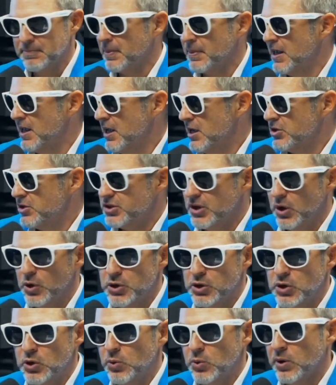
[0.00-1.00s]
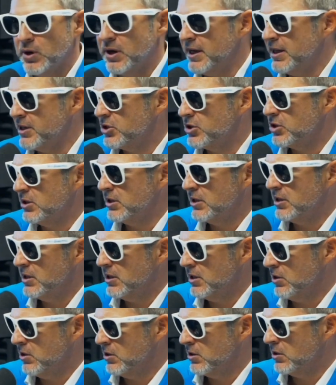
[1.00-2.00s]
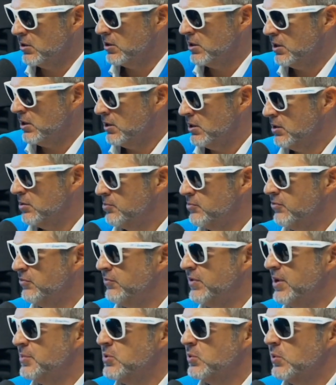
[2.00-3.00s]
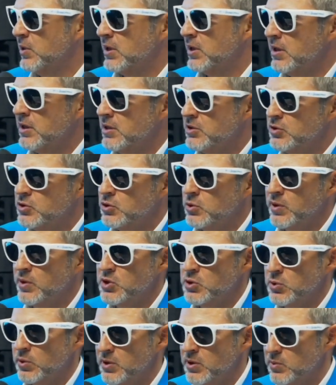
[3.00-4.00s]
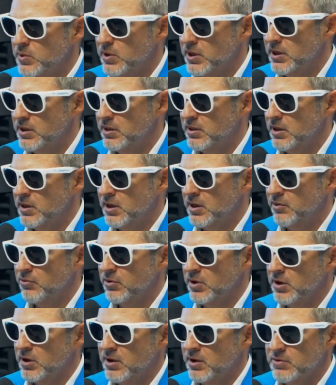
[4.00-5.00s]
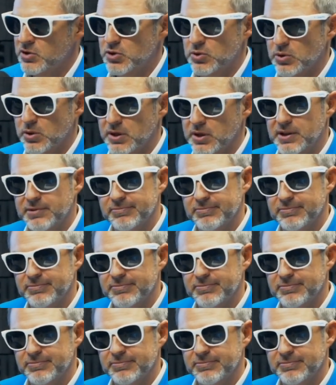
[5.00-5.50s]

So you were actually our February 2021 front cover story.